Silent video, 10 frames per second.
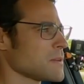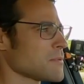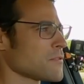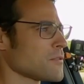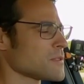
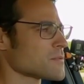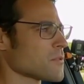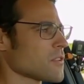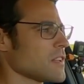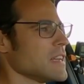performance
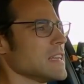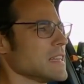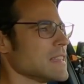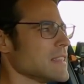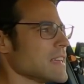model,
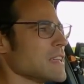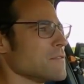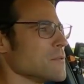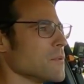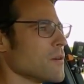they give
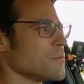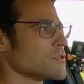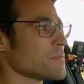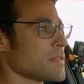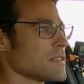you more
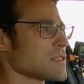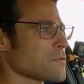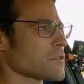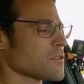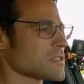boost, but this is of
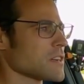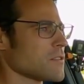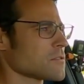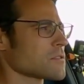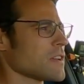course here
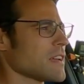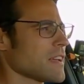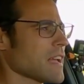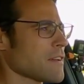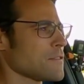also a
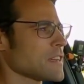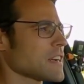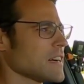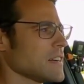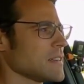heavy
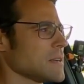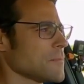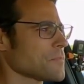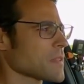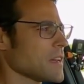car
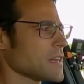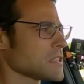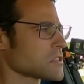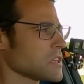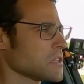and
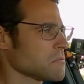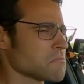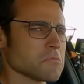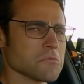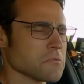still
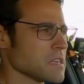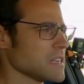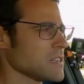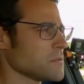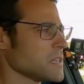
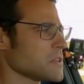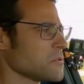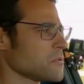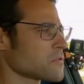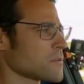really
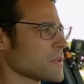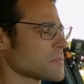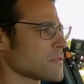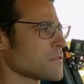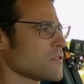cool from that
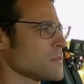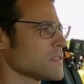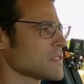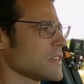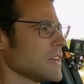
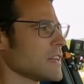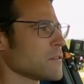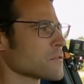performance. And of